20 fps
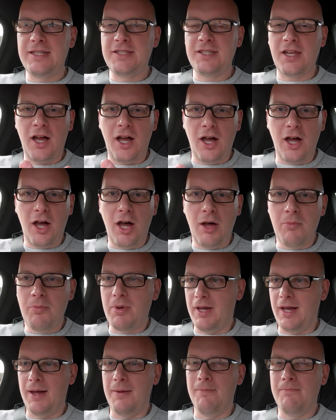a hub,
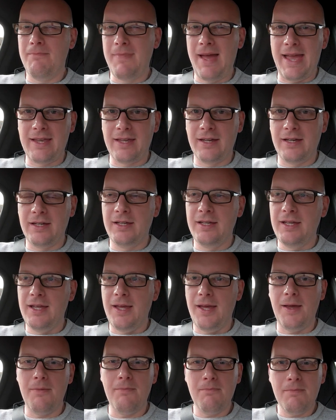a mecca,
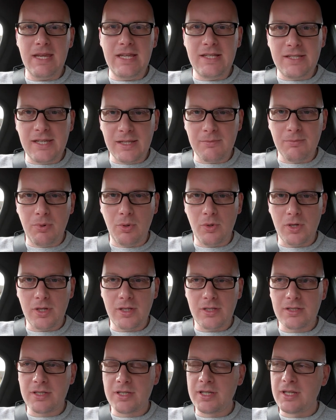a meeting
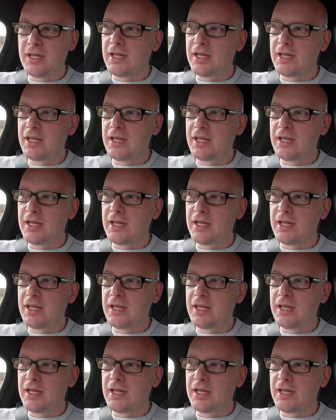point.